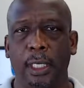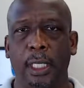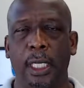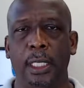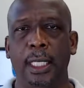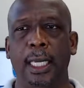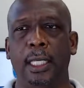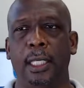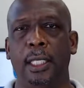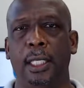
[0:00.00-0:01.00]

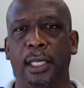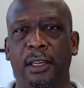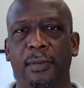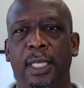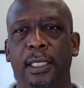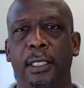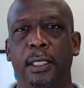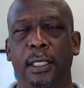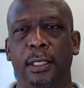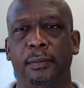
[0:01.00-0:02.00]
Contact the government
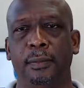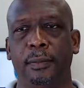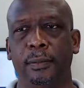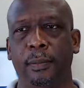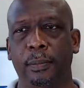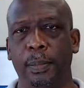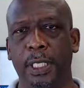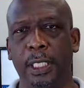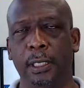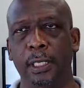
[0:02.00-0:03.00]
entity,
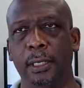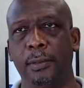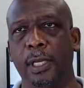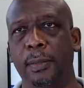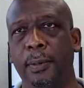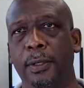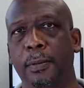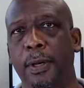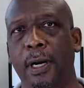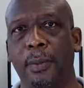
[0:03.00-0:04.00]
particularly sometime maybe the
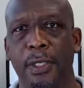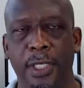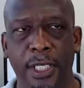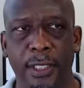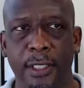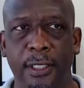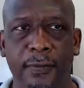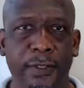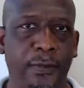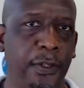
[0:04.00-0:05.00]
Department of Justice, if
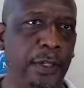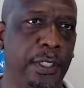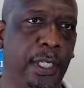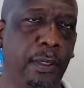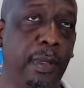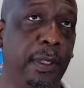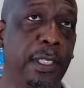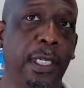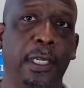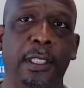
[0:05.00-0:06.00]
it's for your state, or maybe the
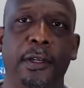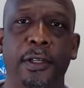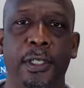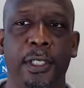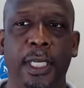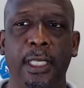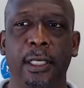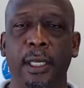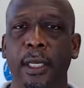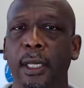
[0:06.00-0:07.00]
Secretary of State,
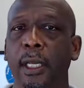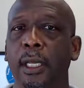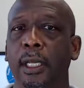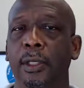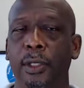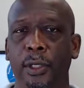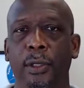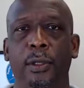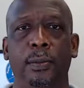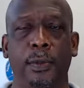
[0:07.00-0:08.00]
and do
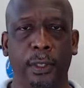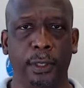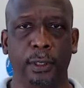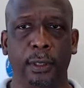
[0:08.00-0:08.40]
your homework.